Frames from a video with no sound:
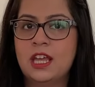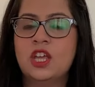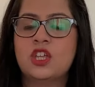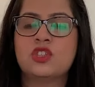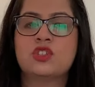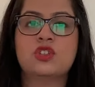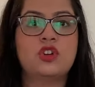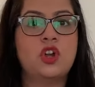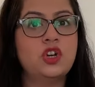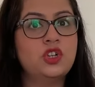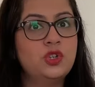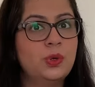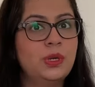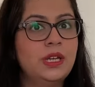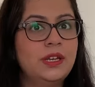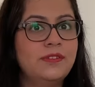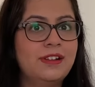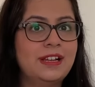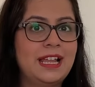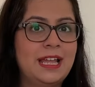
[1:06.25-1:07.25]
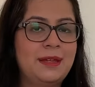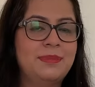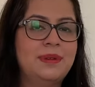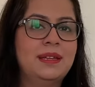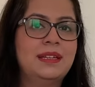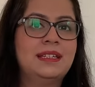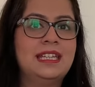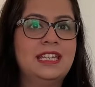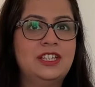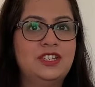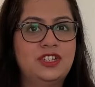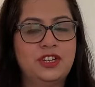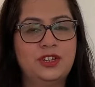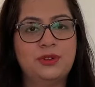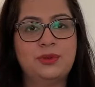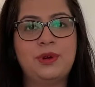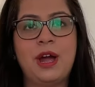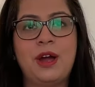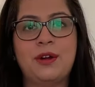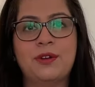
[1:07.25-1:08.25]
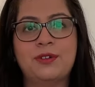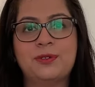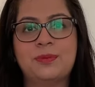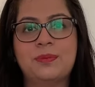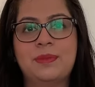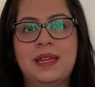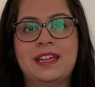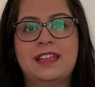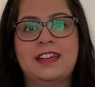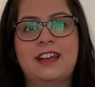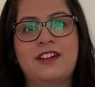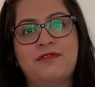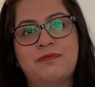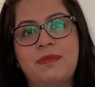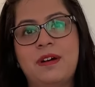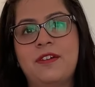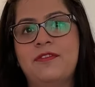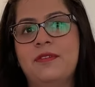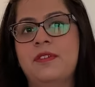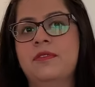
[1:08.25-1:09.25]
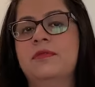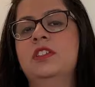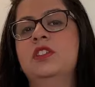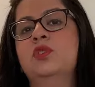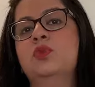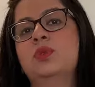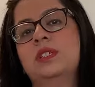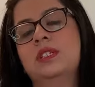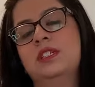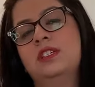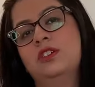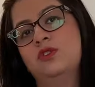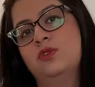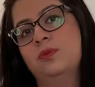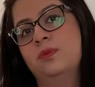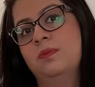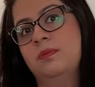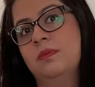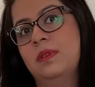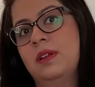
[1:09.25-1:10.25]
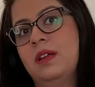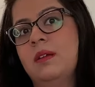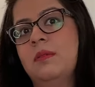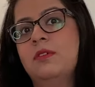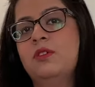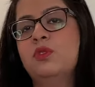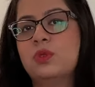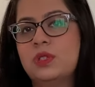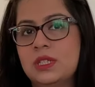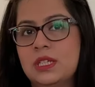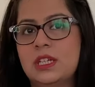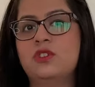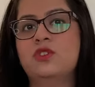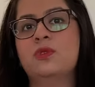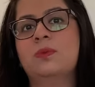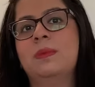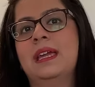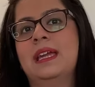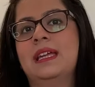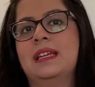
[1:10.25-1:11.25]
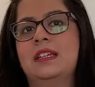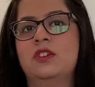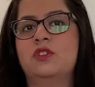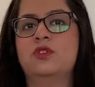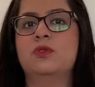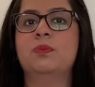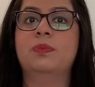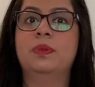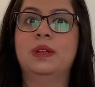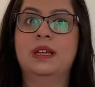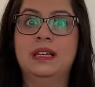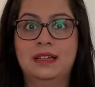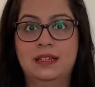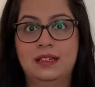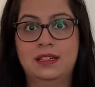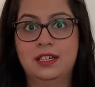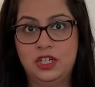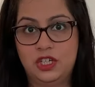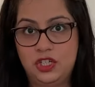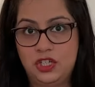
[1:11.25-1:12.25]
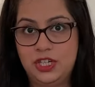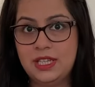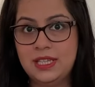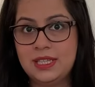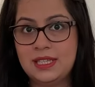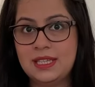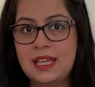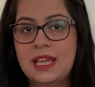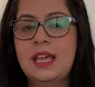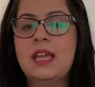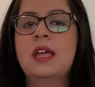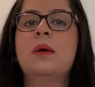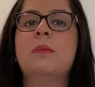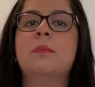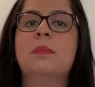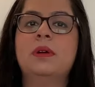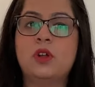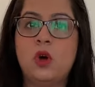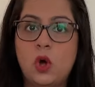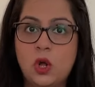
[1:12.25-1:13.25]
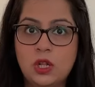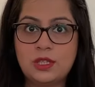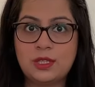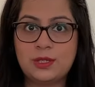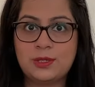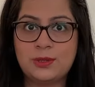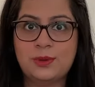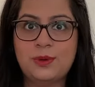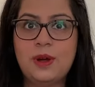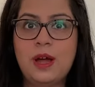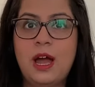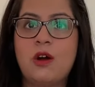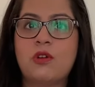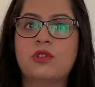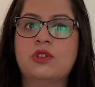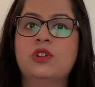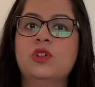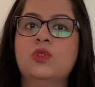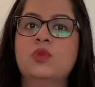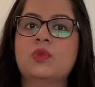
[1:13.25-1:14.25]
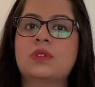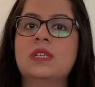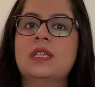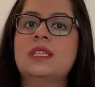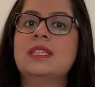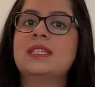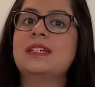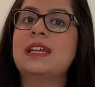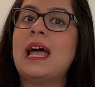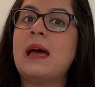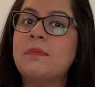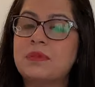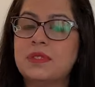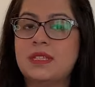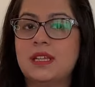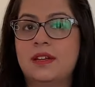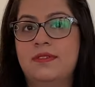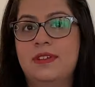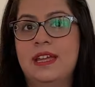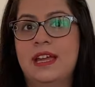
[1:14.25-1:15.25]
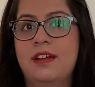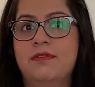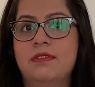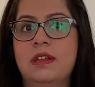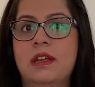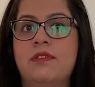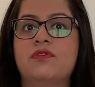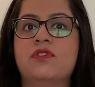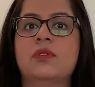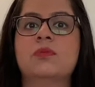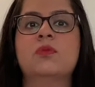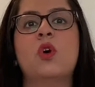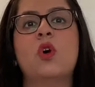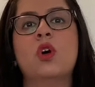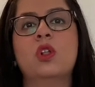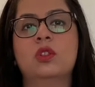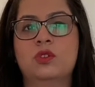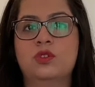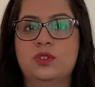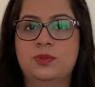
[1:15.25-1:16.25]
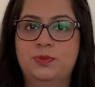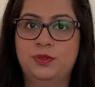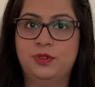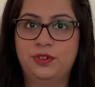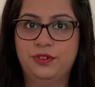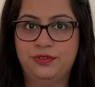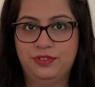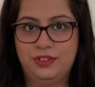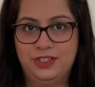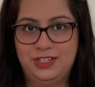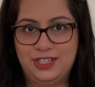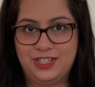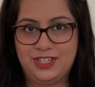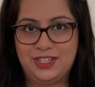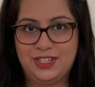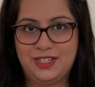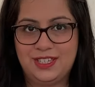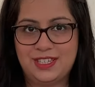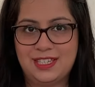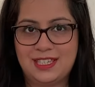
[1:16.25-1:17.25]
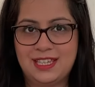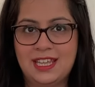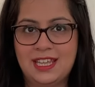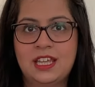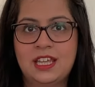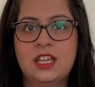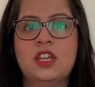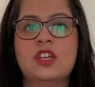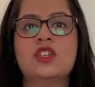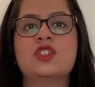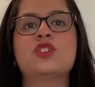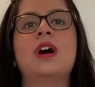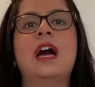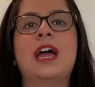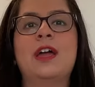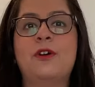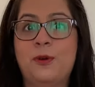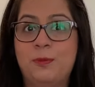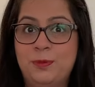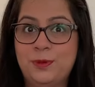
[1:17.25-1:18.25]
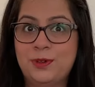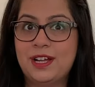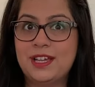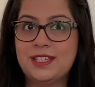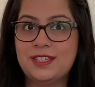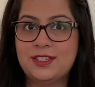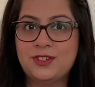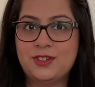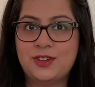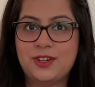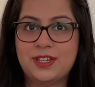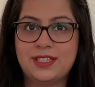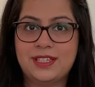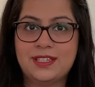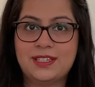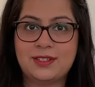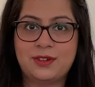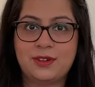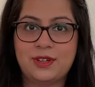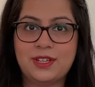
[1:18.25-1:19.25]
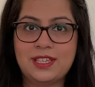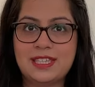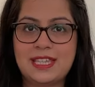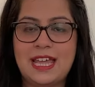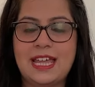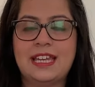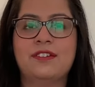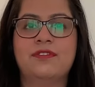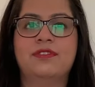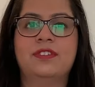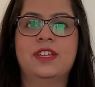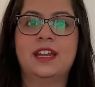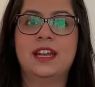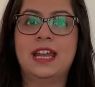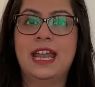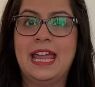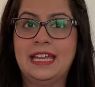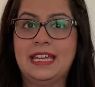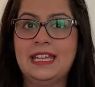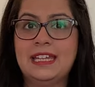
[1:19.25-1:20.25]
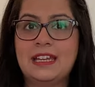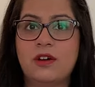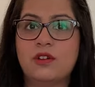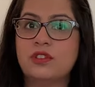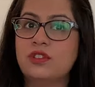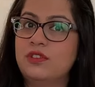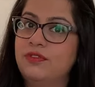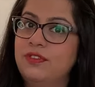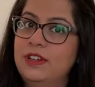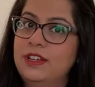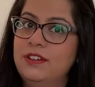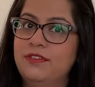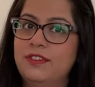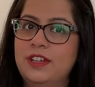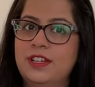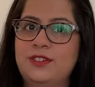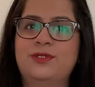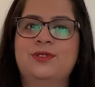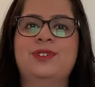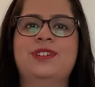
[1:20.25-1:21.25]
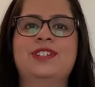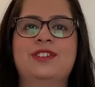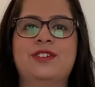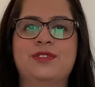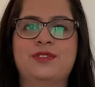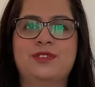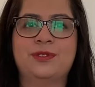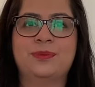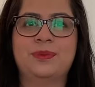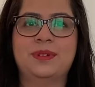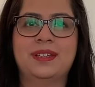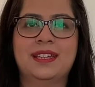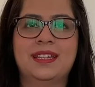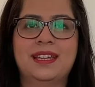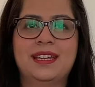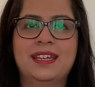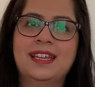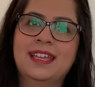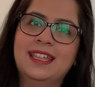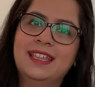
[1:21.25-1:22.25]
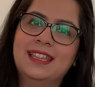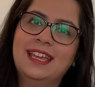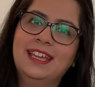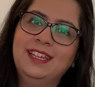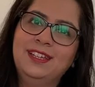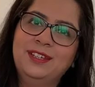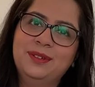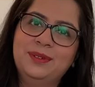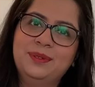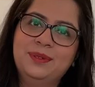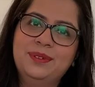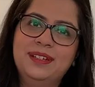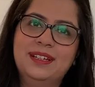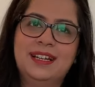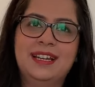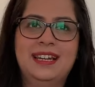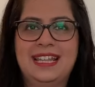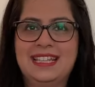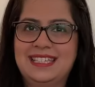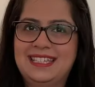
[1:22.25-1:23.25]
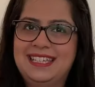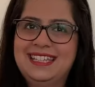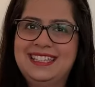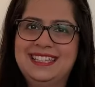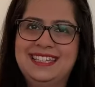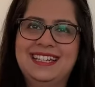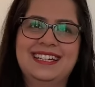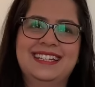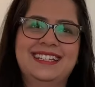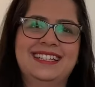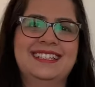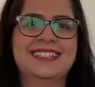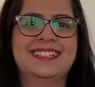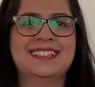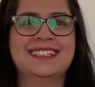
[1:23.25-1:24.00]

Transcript: So not only will I be teaching you how to make rough puff and use it to make it into brilliant dishes, but also how to use the scraps that we have left from all those beautiful dishes. So I hope you guys enjoyed this course, and if there are any doubts, feel free to reach out to me. Thank you. Let's get started.